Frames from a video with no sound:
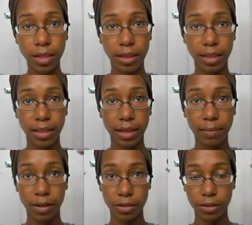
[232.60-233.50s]
let that
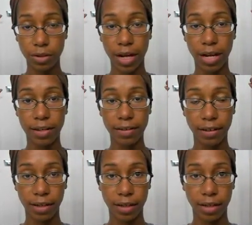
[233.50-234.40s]
part dry,
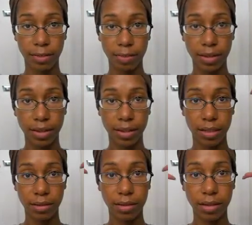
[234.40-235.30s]
put the
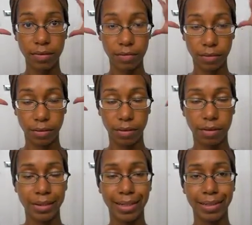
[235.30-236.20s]
heat on it for,
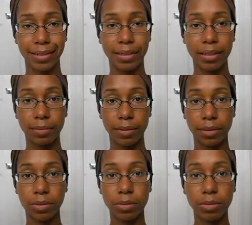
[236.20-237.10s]
not the heat, but
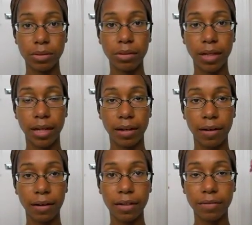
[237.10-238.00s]
the cool air
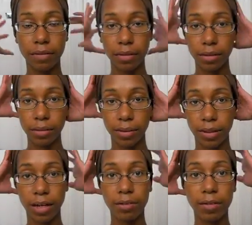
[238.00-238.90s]
on it for a little bit
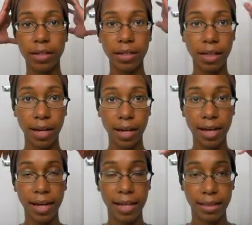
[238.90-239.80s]
that way,
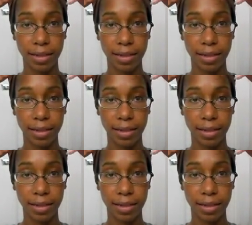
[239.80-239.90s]
and